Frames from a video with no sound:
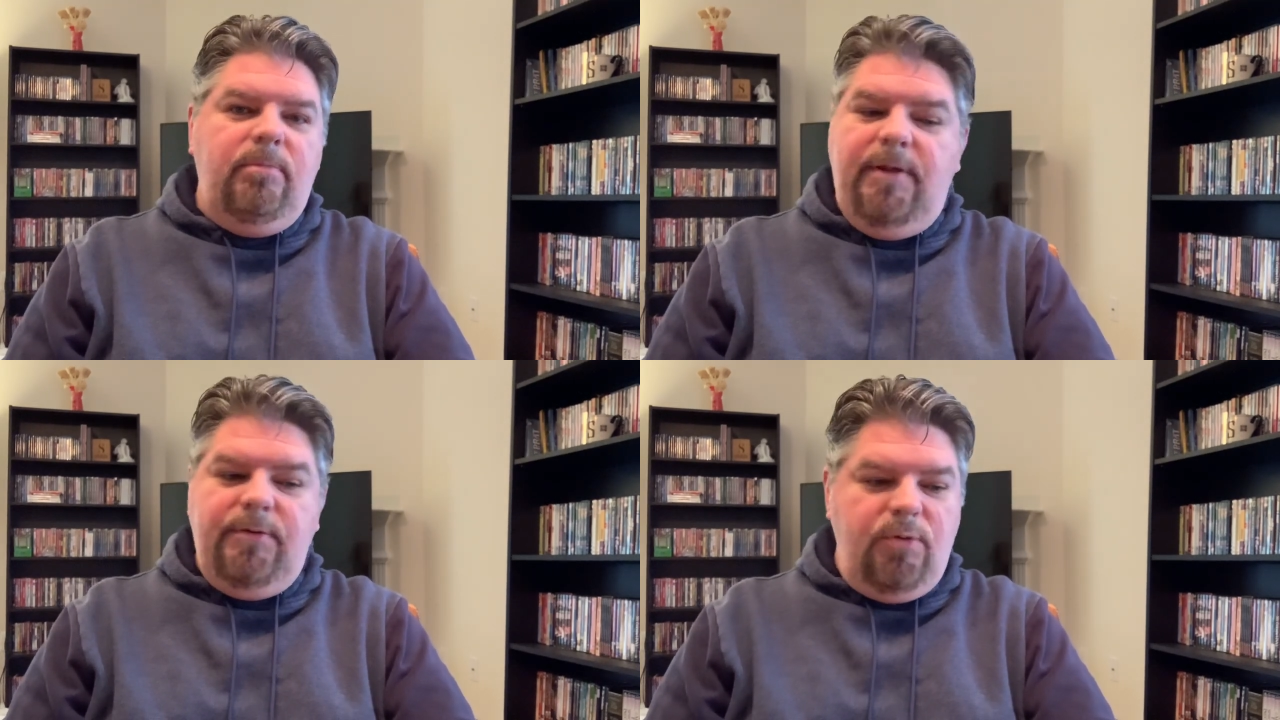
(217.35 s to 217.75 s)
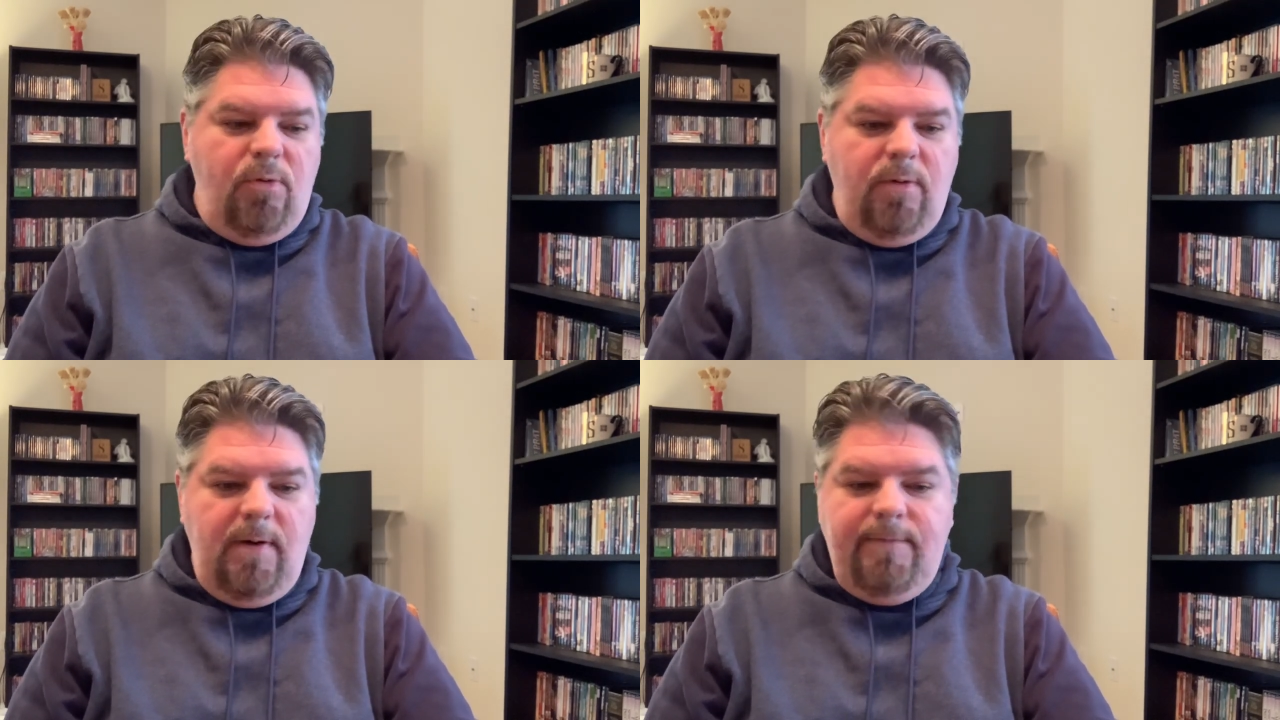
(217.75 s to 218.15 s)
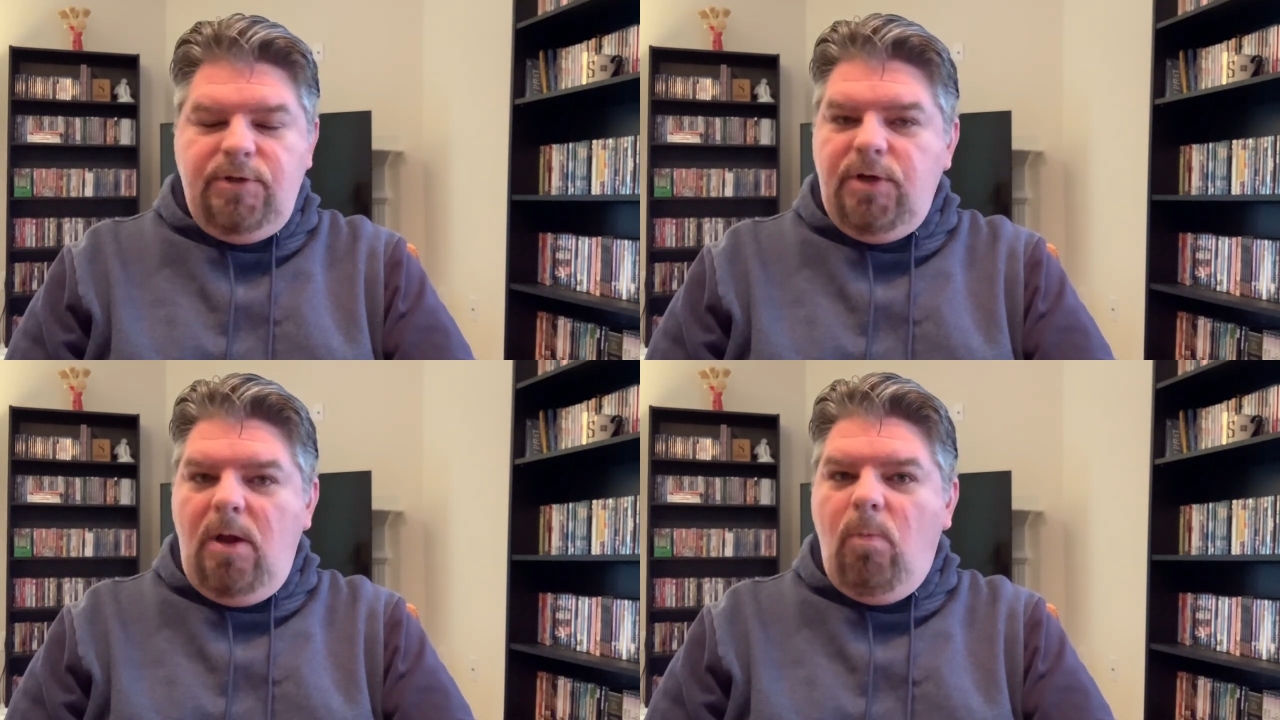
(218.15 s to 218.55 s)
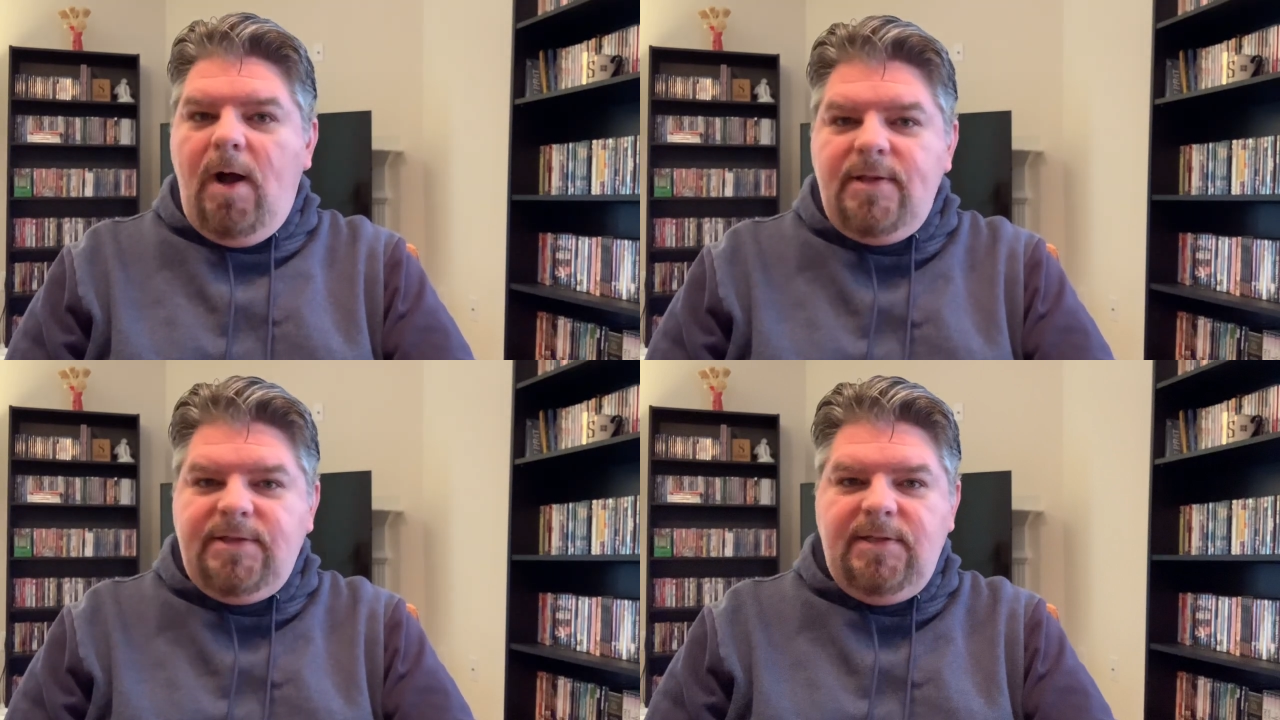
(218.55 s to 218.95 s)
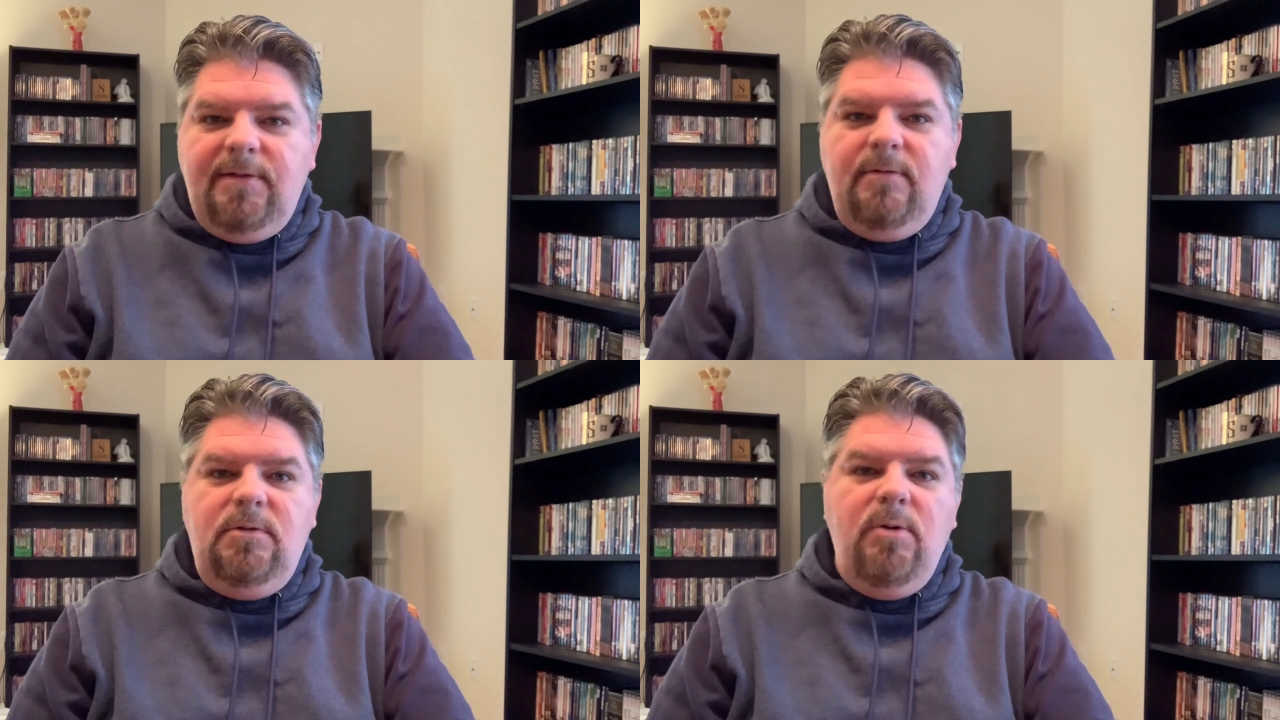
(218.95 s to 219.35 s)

the door of Deshaun Watson.